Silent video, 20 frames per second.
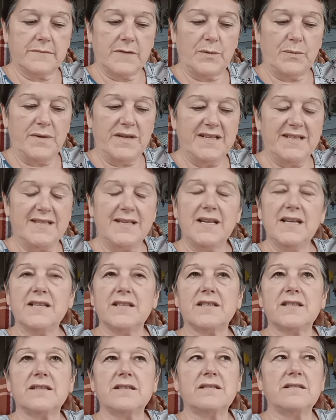are we still in
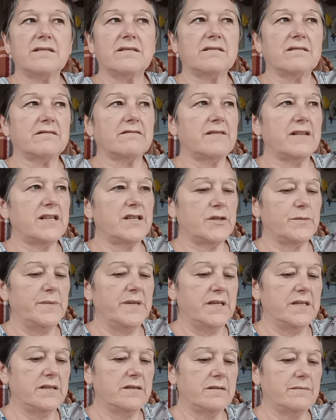Greenwich
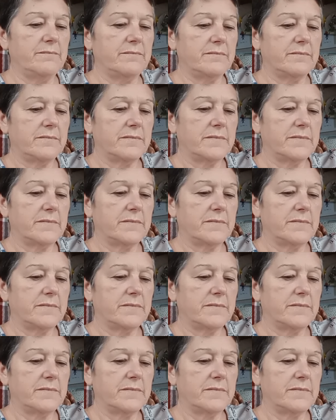Mean Time?